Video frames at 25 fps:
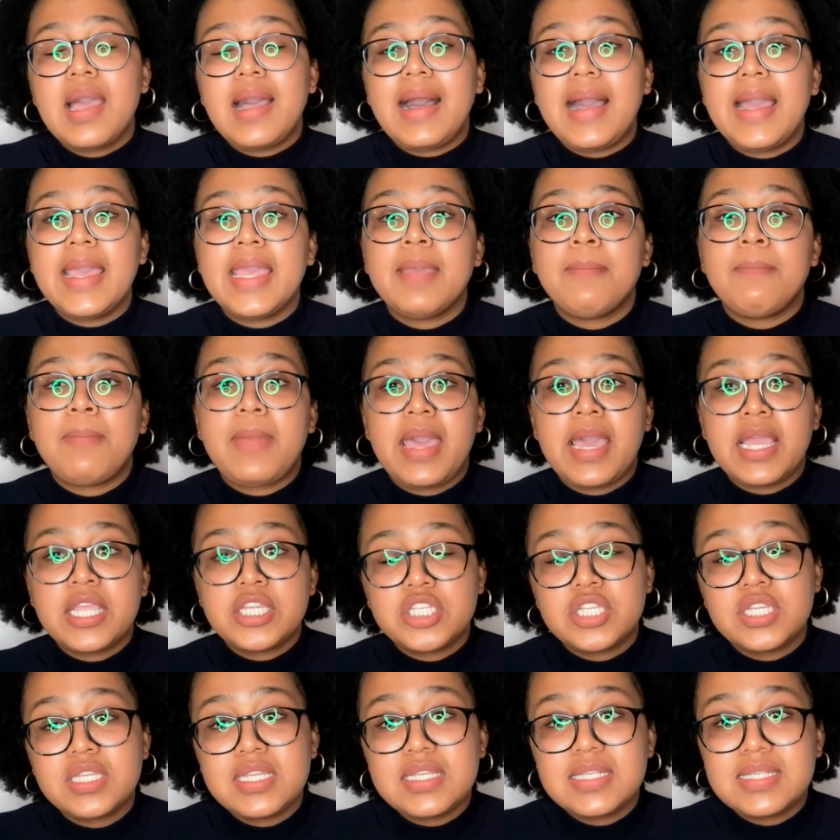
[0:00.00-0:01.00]
I am
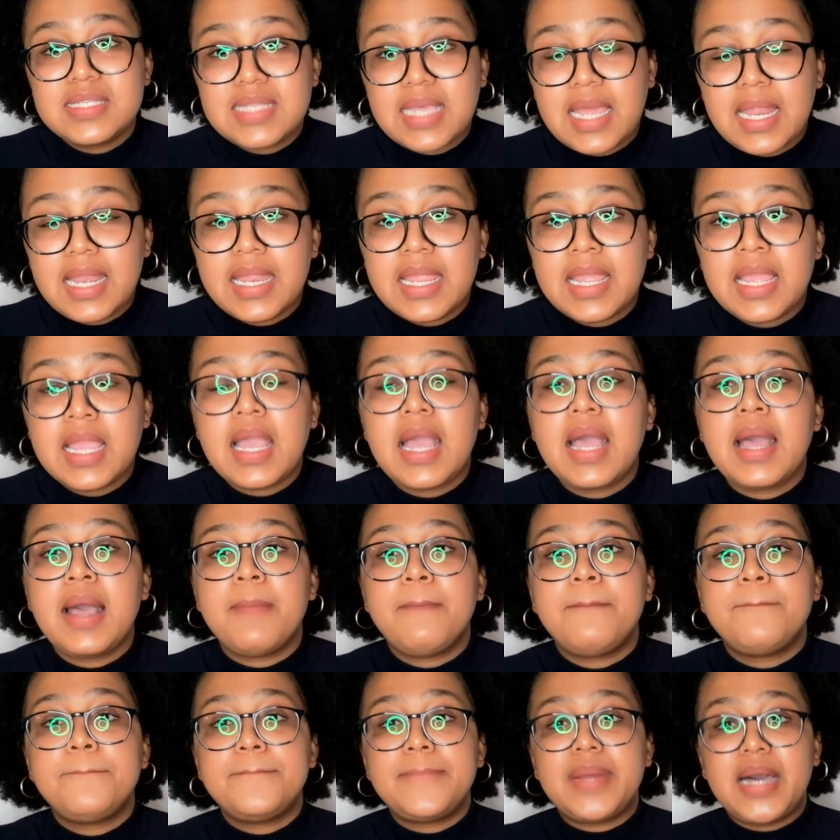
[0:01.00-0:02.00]
actually selling a
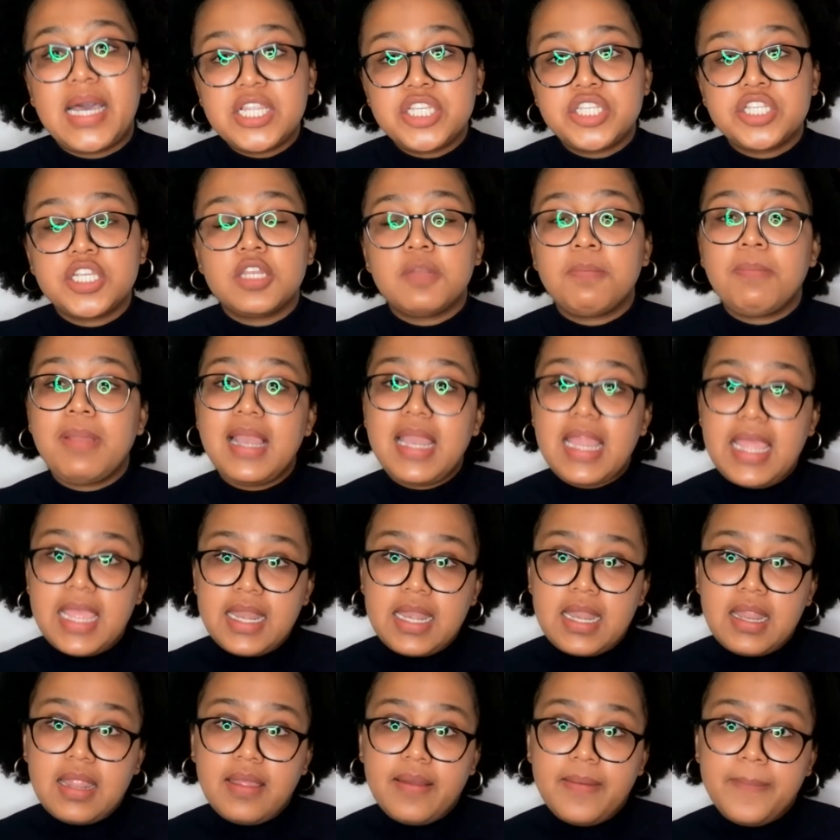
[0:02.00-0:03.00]
budget
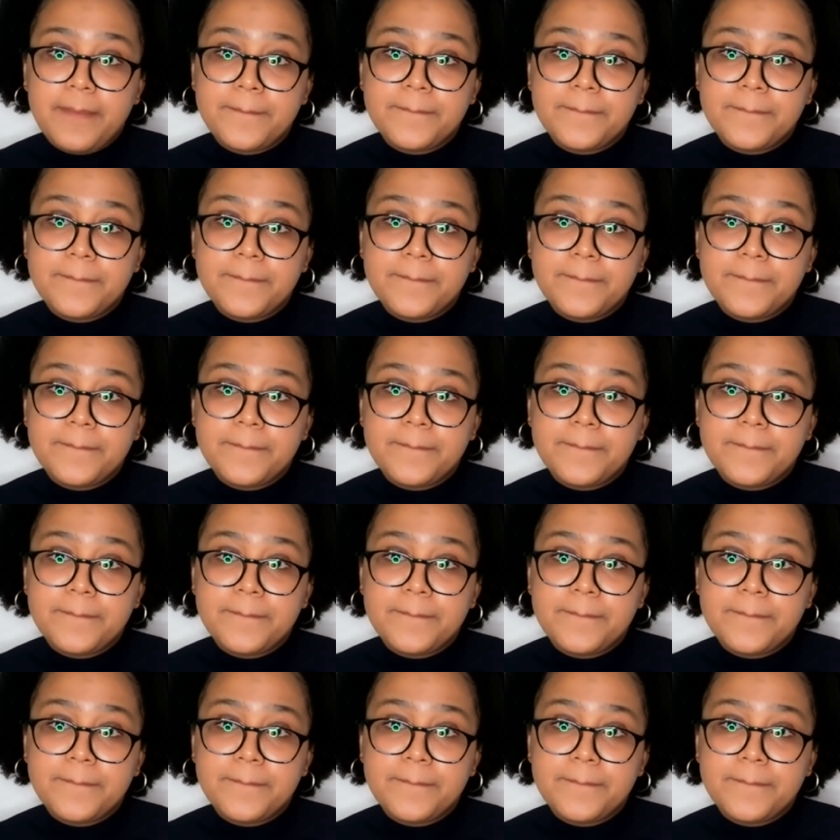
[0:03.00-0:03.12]
planner.